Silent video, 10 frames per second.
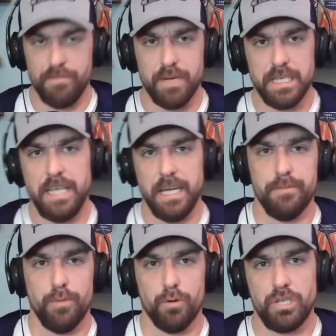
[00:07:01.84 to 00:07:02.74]
have my
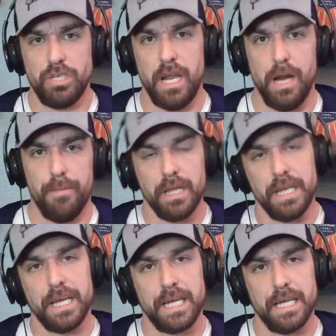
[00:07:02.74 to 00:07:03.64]
second board set up
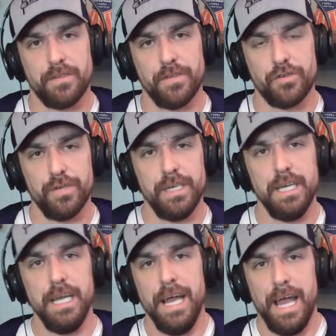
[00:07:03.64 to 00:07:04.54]
leaning against the
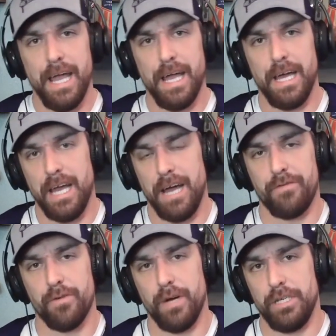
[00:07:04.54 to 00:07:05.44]
tree. And
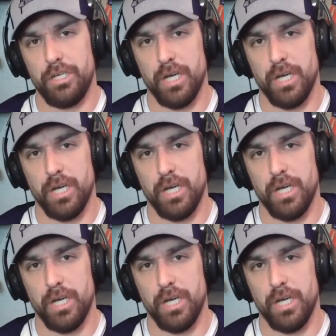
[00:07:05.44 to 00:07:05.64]
after I,